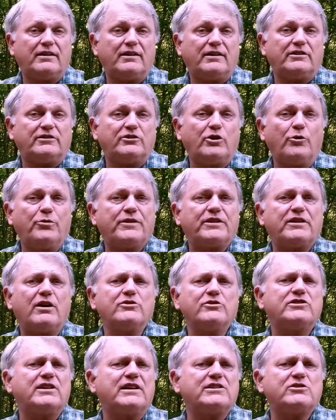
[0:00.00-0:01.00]
Note that
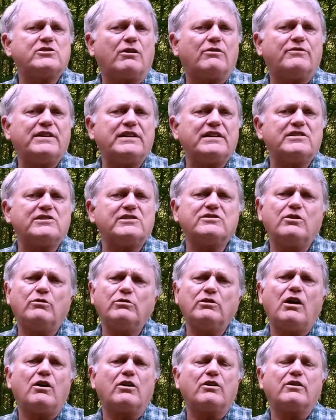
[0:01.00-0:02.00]
Allstays RV is no
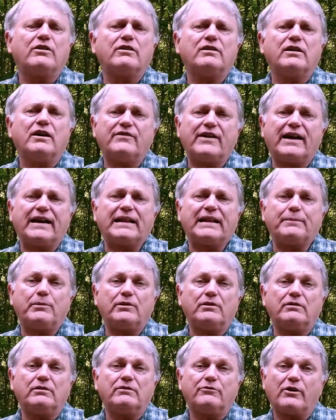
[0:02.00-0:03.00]
longer
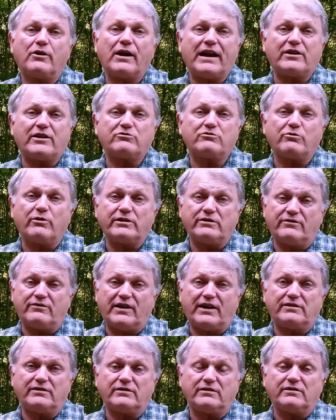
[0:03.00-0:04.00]
available for Android
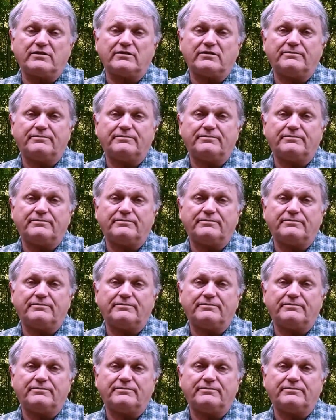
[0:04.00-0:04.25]
devices.